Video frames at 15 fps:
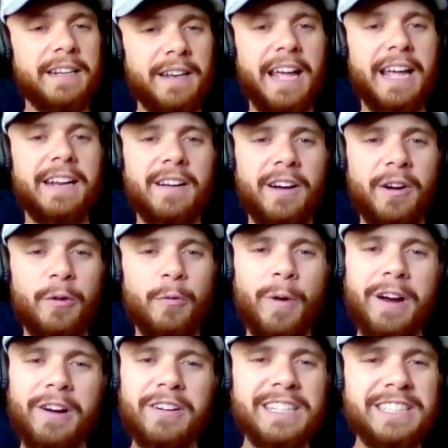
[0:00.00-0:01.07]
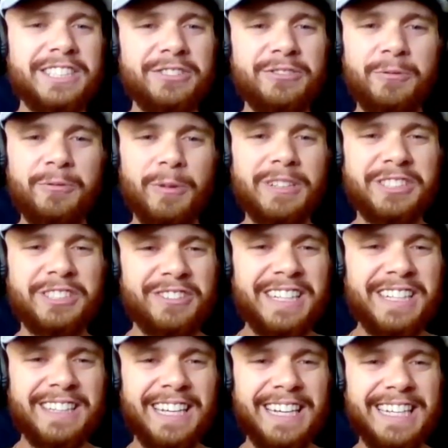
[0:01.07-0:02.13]
And where did you
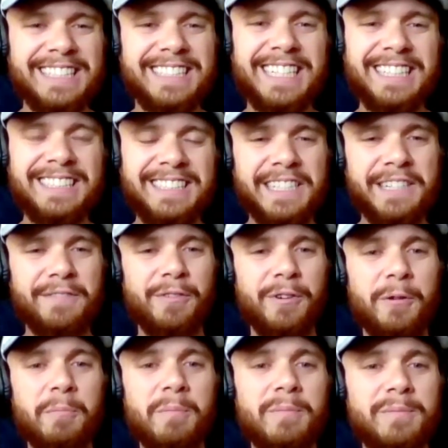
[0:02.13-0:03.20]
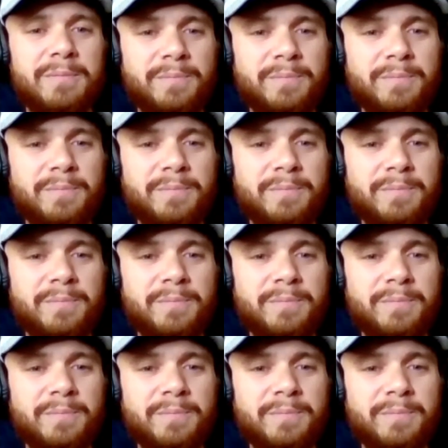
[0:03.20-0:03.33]
get that intensity from?